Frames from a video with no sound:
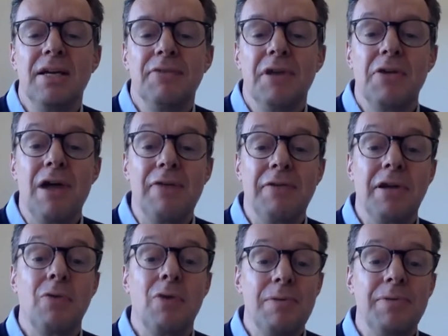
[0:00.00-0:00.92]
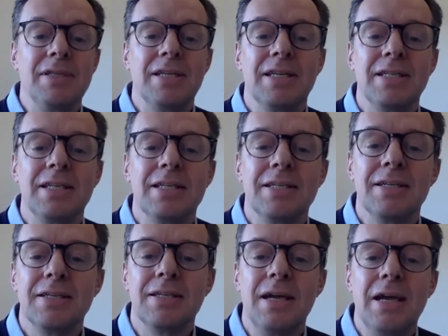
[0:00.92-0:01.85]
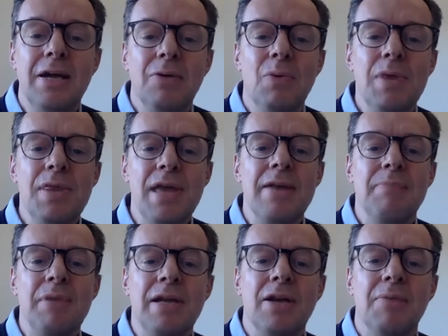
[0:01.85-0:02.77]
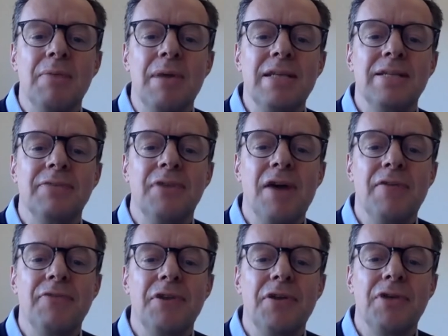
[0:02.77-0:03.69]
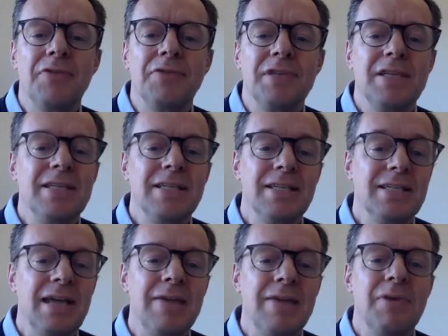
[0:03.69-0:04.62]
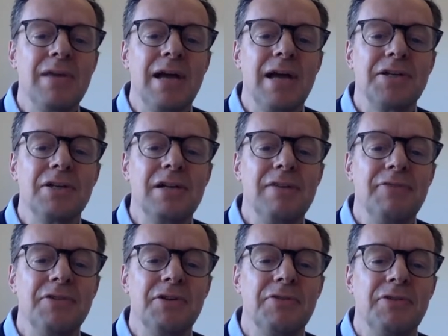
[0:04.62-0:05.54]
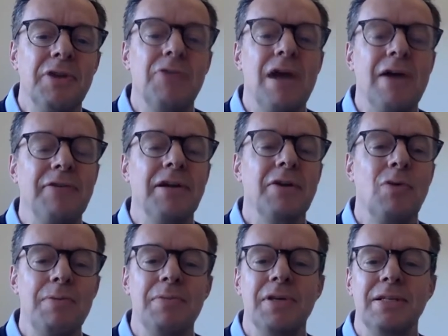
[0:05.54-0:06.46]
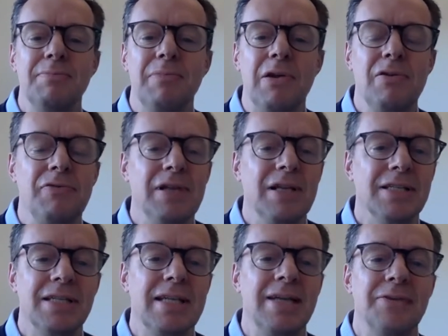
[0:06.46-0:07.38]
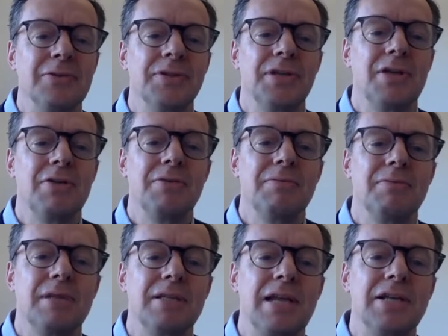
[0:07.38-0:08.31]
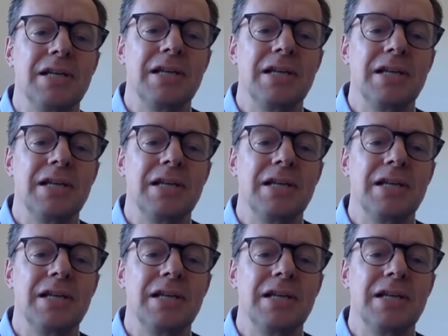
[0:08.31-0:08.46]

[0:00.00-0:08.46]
photographic equipment in this instance. With there being not many surviving photographs, is this the same with actually photographic equipment in Bluefields? Is that also essentially?